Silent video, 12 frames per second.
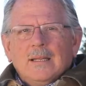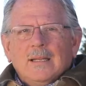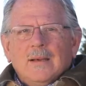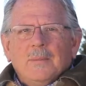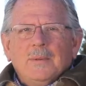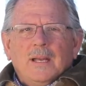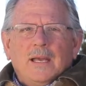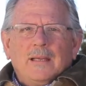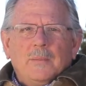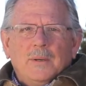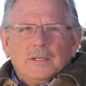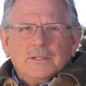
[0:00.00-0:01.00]
Now, I'm an
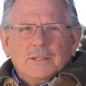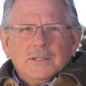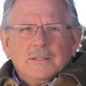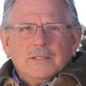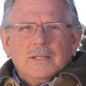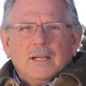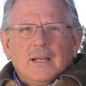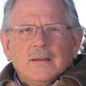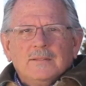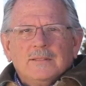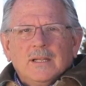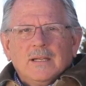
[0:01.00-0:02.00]
acupuncturist, and
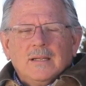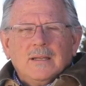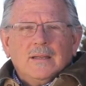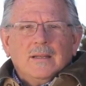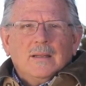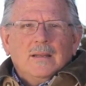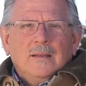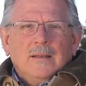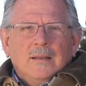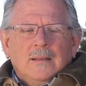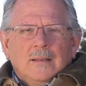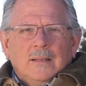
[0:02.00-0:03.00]
I've studied
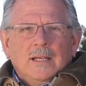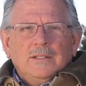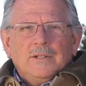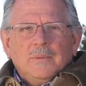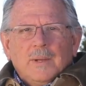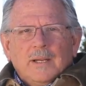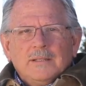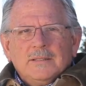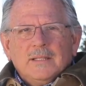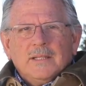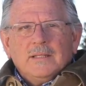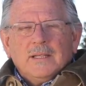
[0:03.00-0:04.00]
Eastern
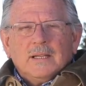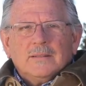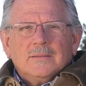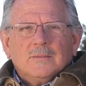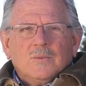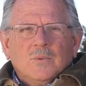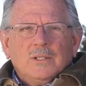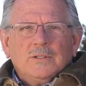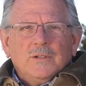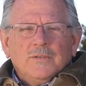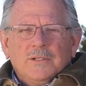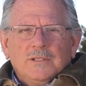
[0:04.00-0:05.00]
medicine and
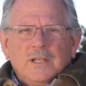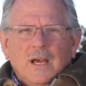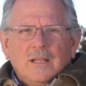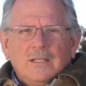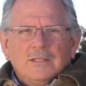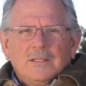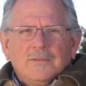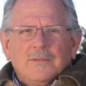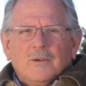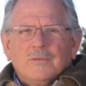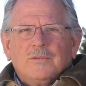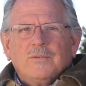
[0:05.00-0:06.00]
Western physiology
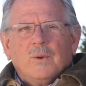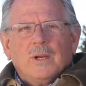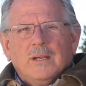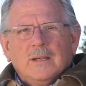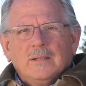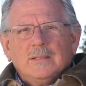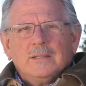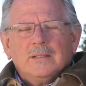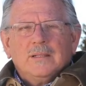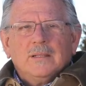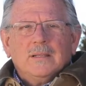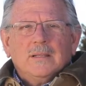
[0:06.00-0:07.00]
for over 40 years.
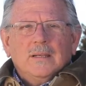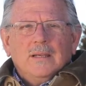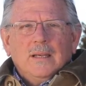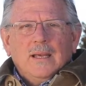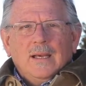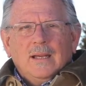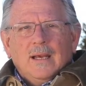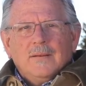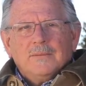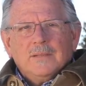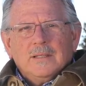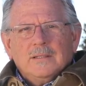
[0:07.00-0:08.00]
And
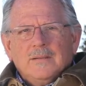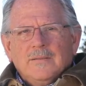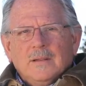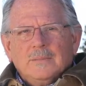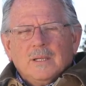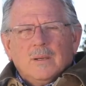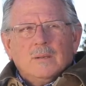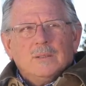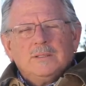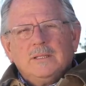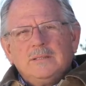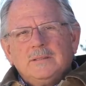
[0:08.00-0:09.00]
I've really developed a whole
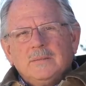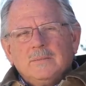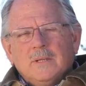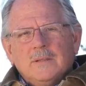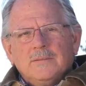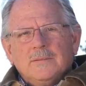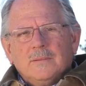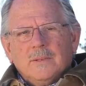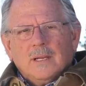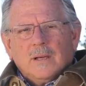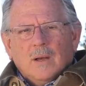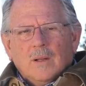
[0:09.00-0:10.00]
system of
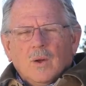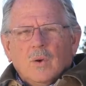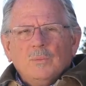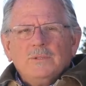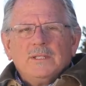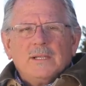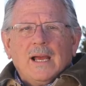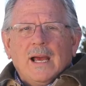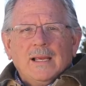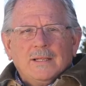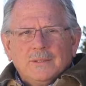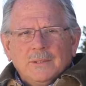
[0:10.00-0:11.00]
what I call Om
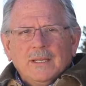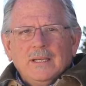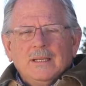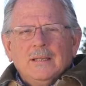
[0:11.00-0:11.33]
psychiatry,